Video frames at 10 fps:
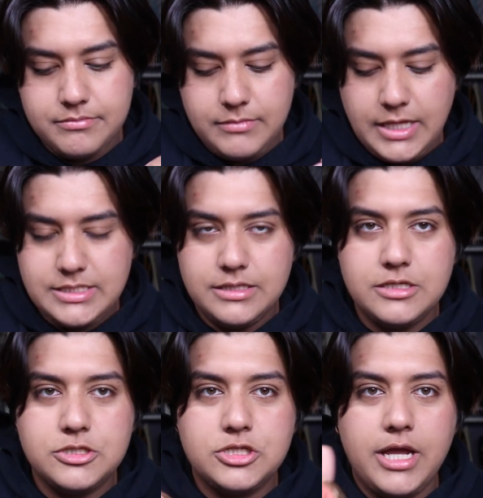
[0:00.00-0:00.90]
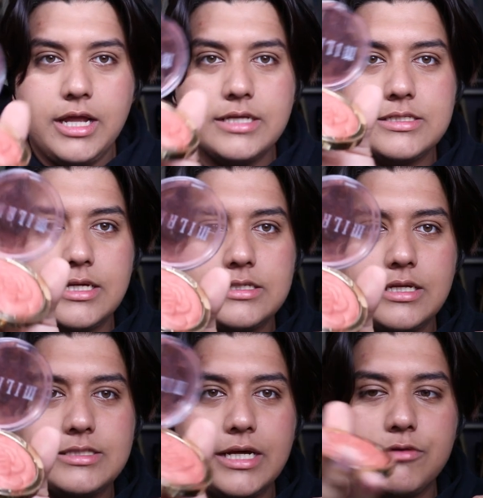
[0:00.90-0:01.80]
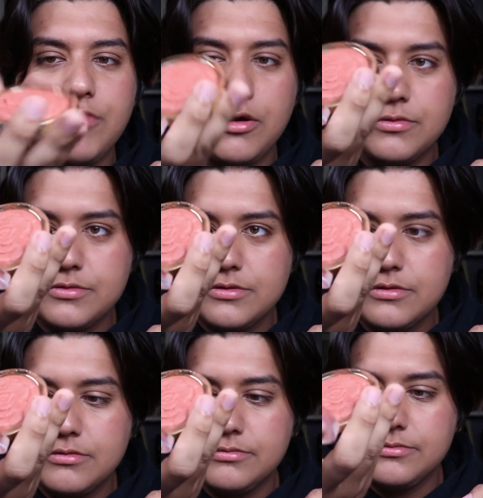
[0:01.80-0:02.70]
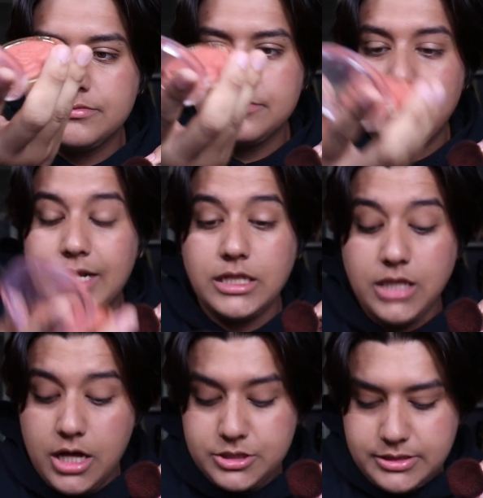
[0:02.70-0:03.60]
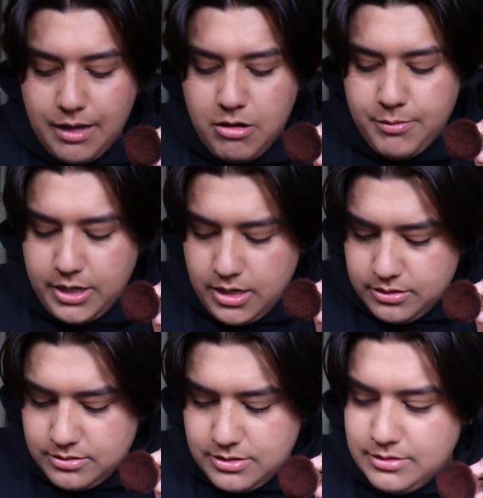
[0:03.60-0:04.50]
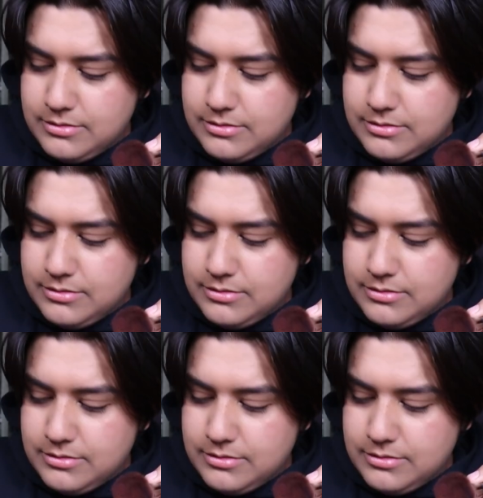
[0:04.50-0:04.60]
It's in this shade. It's this. It's, like, a rose. And a lot just came. Oh, my God.